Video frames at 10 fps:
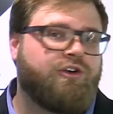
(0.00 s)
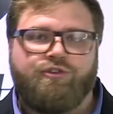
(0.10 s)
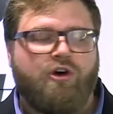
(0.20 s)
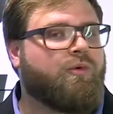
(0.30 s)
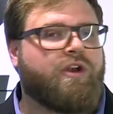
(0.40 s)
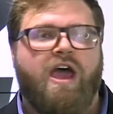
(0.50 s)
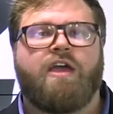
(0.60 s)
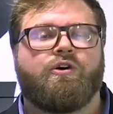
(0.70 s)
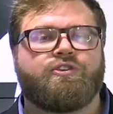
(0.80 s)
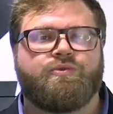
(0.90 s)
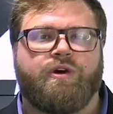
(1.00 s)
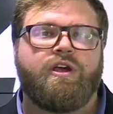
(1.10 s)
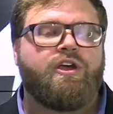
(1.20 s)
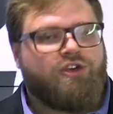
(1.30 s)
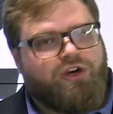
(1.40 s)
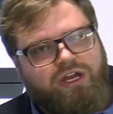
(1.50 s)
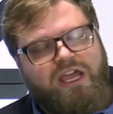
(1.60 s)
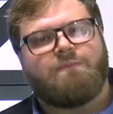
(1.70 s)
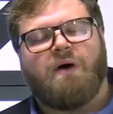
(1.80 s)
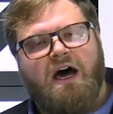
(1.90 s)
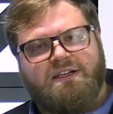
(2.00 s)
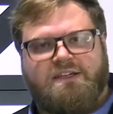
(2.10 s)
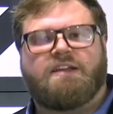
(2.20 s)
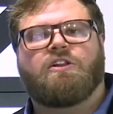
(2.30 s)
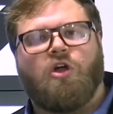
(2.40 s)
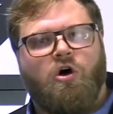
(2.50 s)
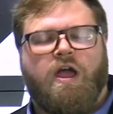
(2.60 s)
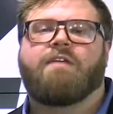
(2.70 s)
You don't want to hang on to it. You're going to keep passing it along,